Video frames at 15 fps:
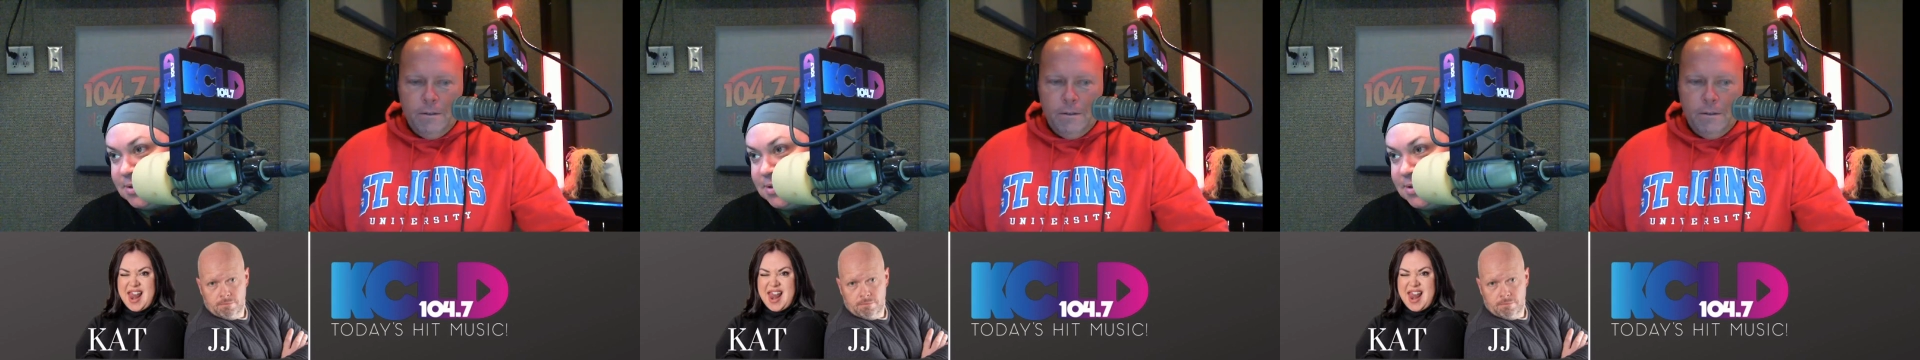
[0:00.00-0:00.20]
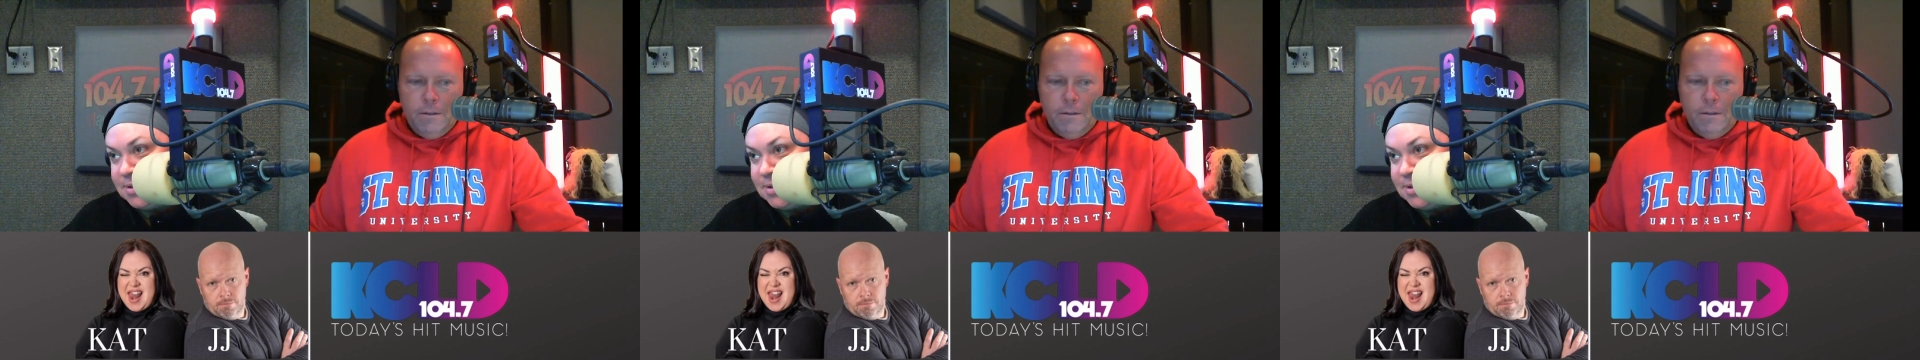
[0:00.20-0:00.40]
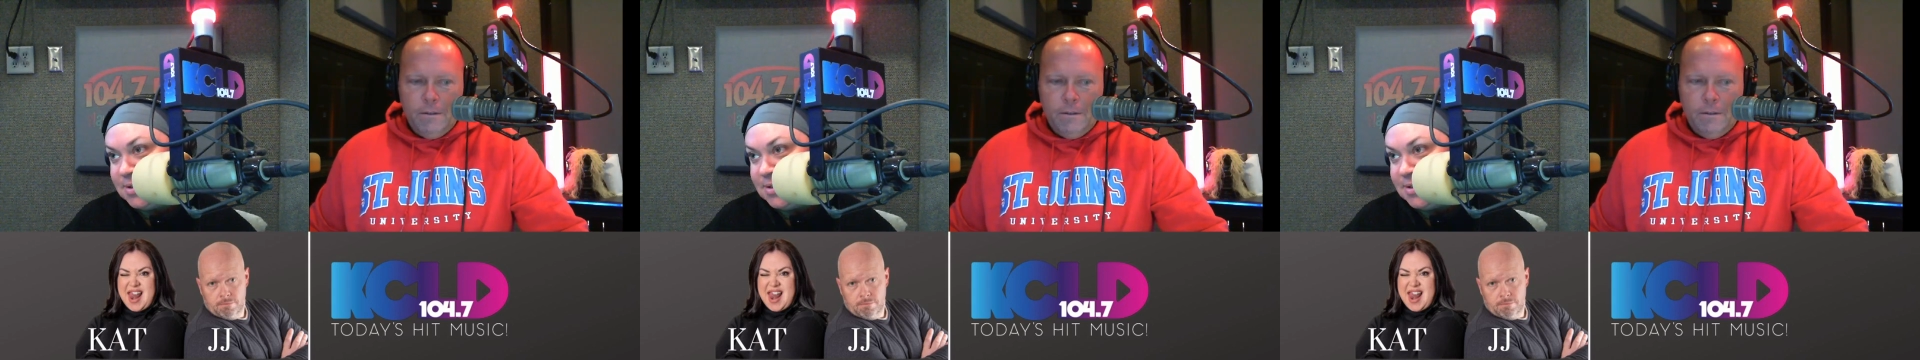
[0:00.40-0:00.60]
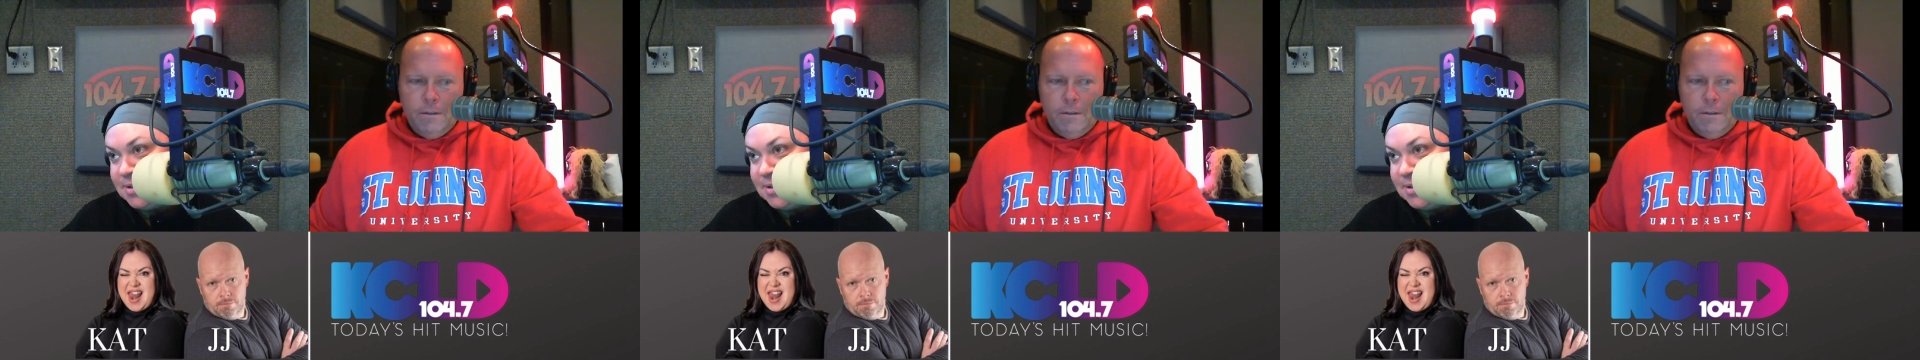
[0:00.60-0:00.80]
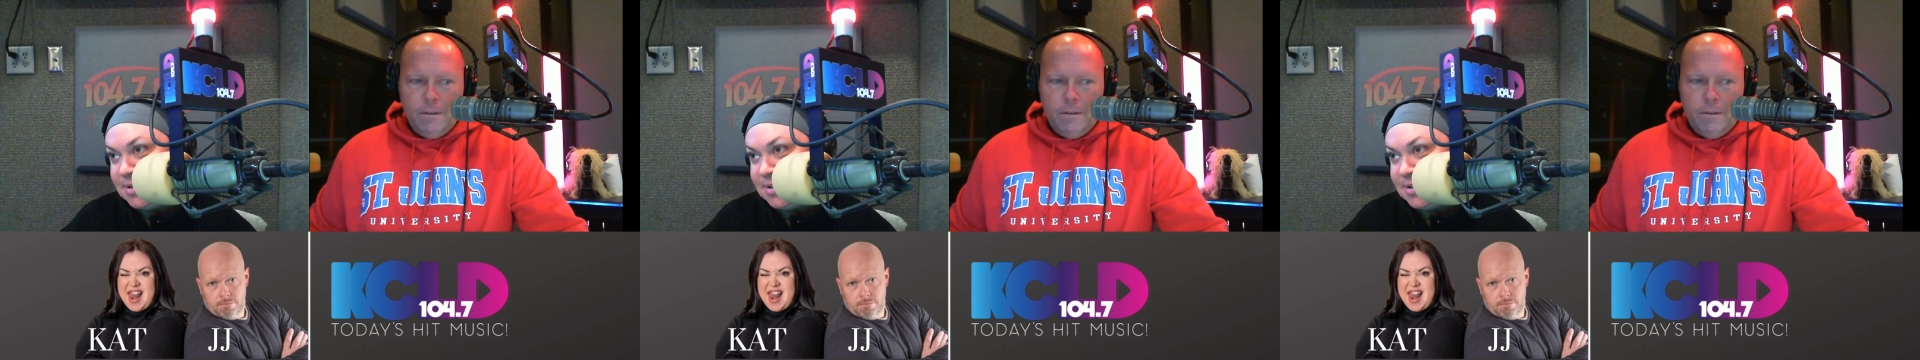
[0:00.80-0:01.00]

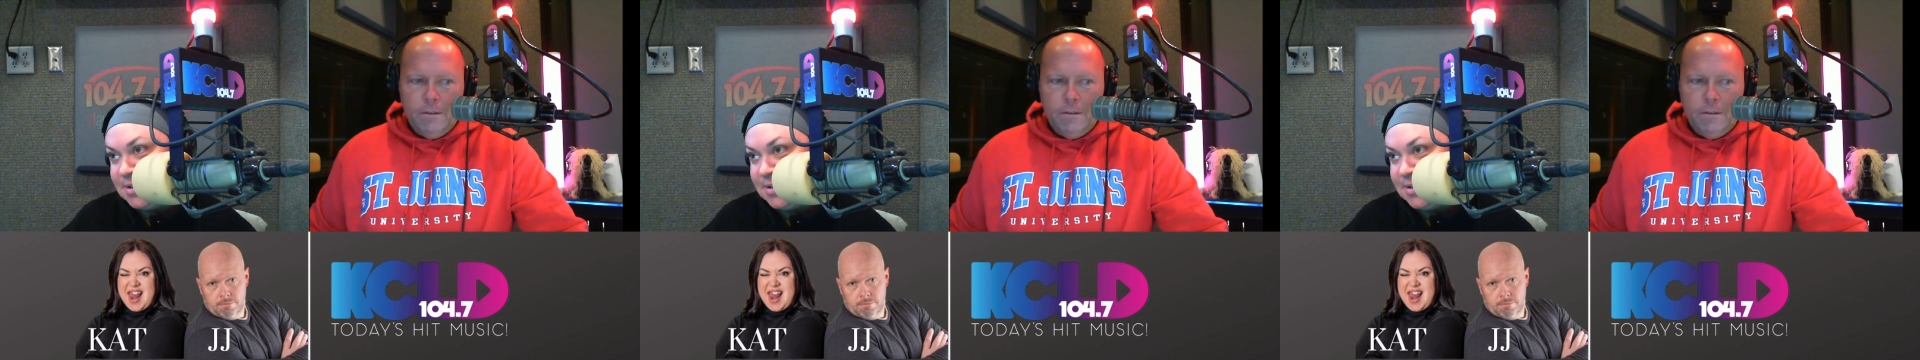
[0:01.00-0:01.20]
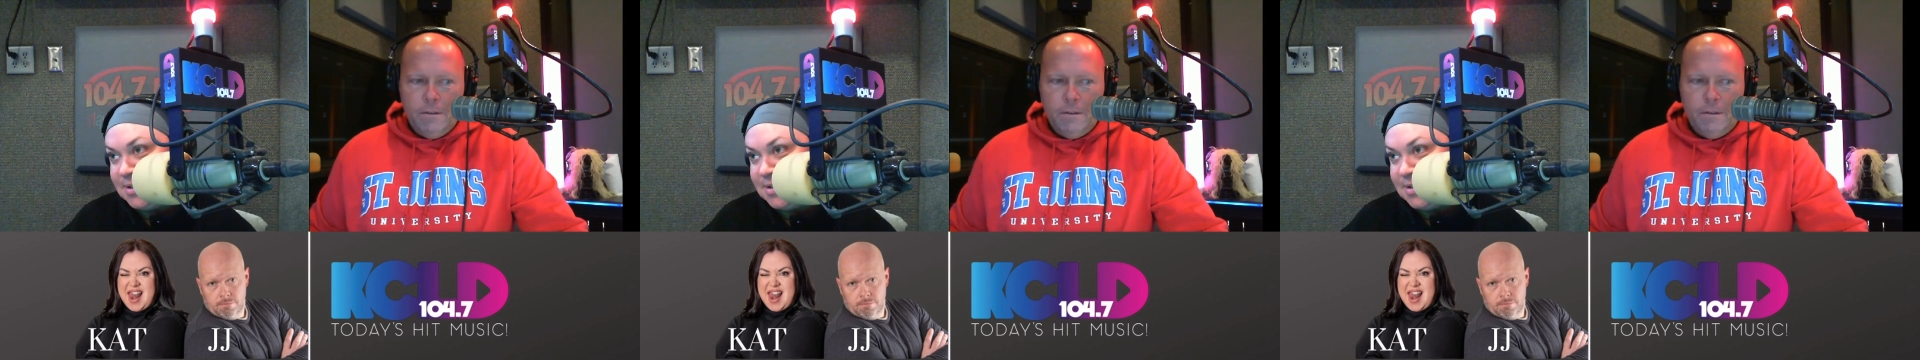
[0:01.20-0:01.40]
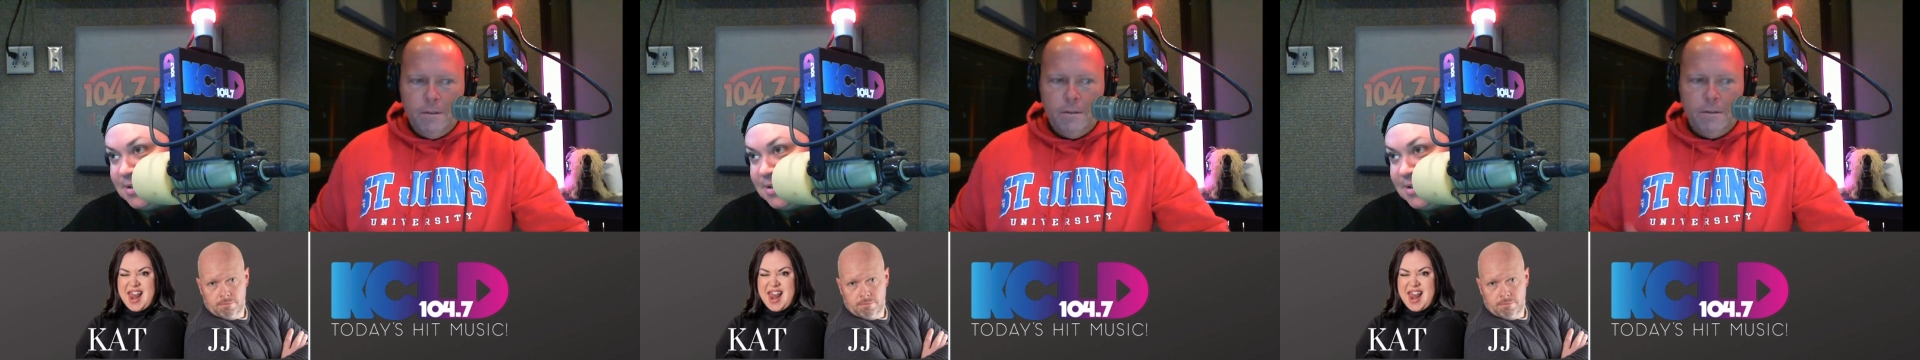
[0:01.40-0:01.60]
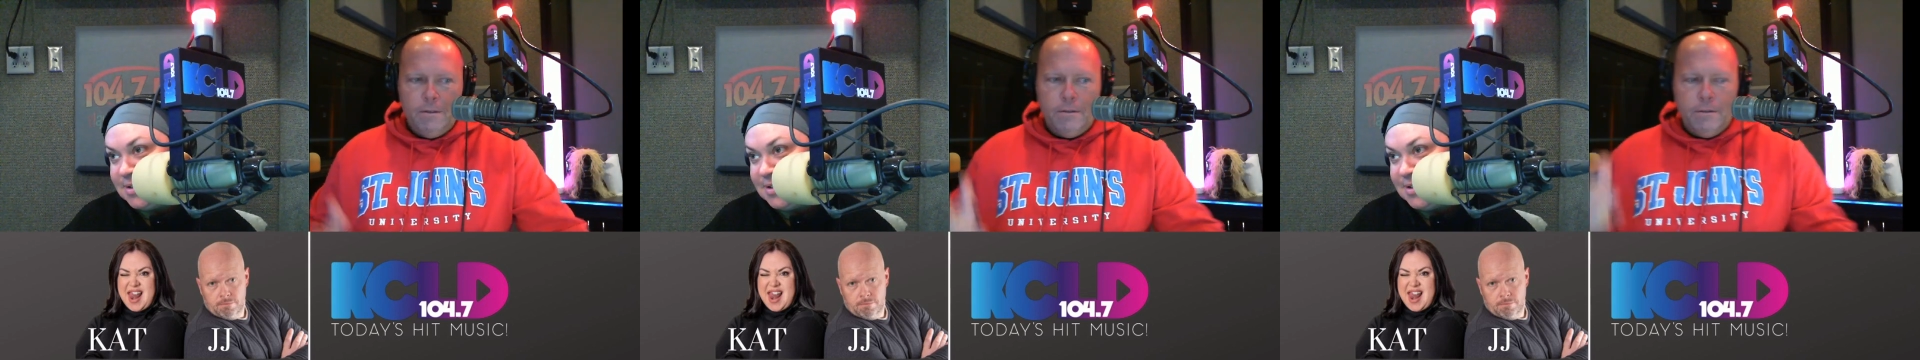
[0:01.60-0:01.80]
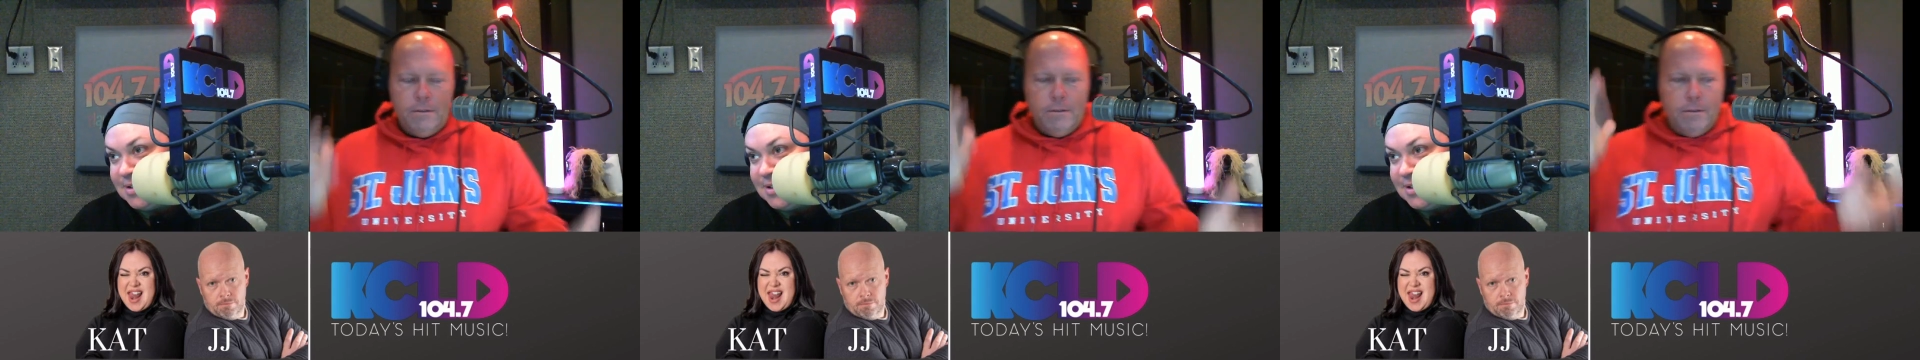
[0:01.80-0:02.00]

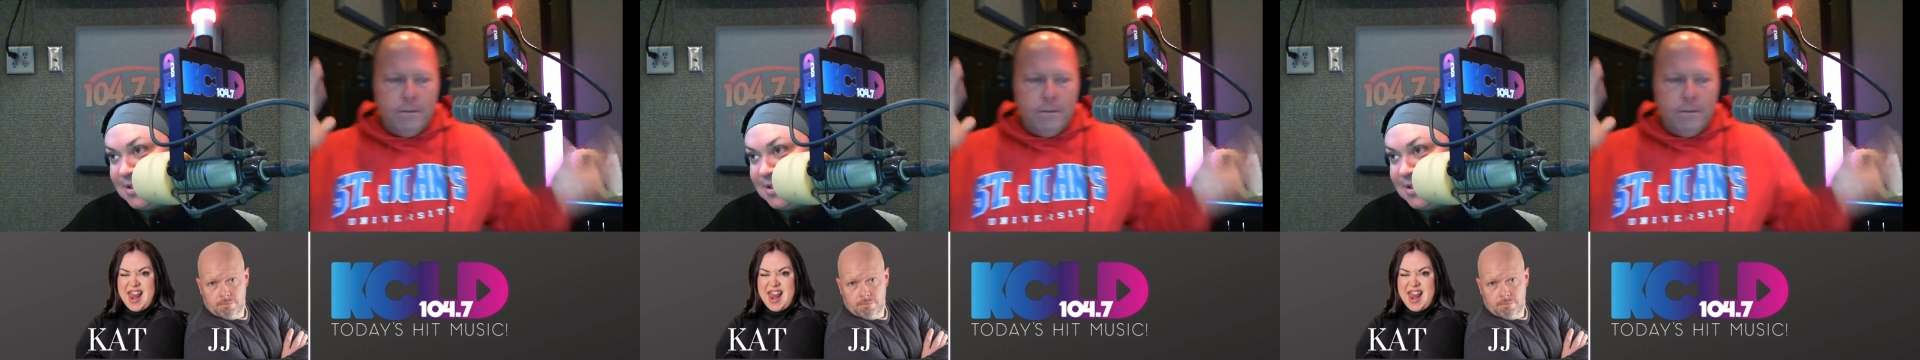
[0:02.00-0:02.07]
(silence)